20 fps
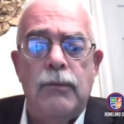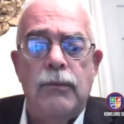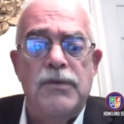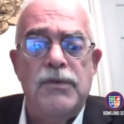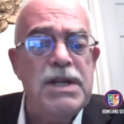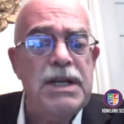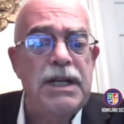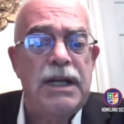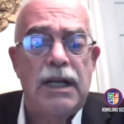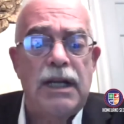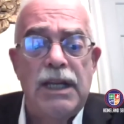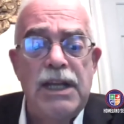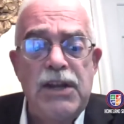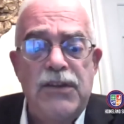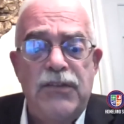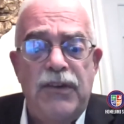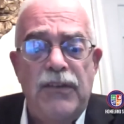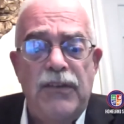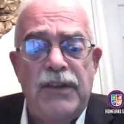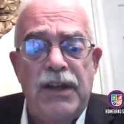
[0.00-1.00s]
we've seen at
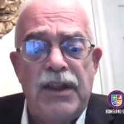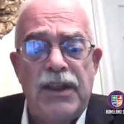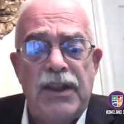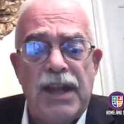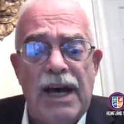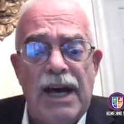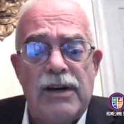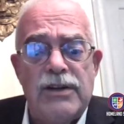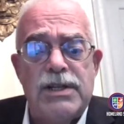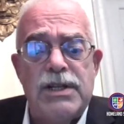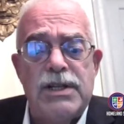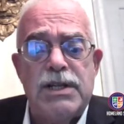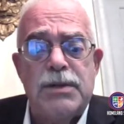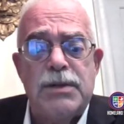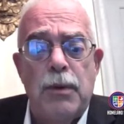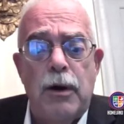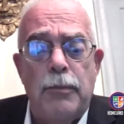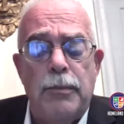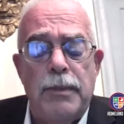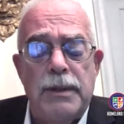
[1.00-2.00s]
least 50,000
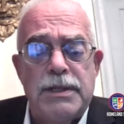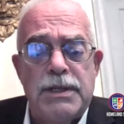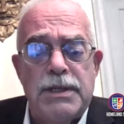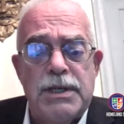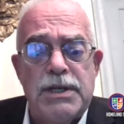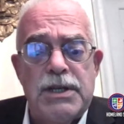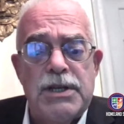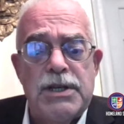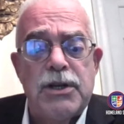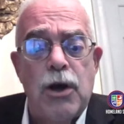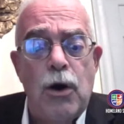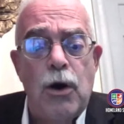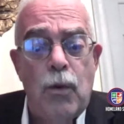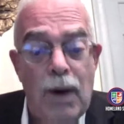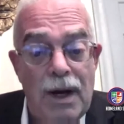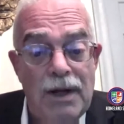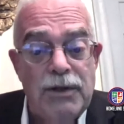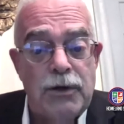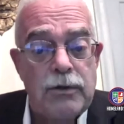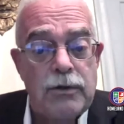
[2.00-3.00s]
small businesses go
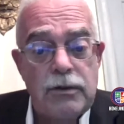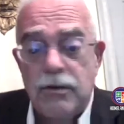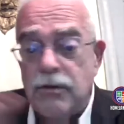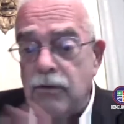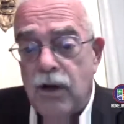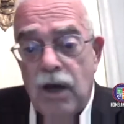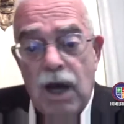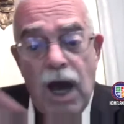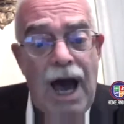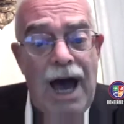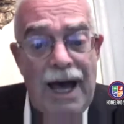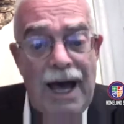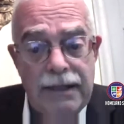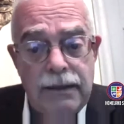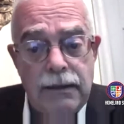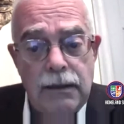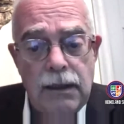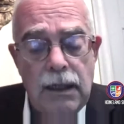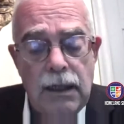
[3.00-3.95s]
under, gone.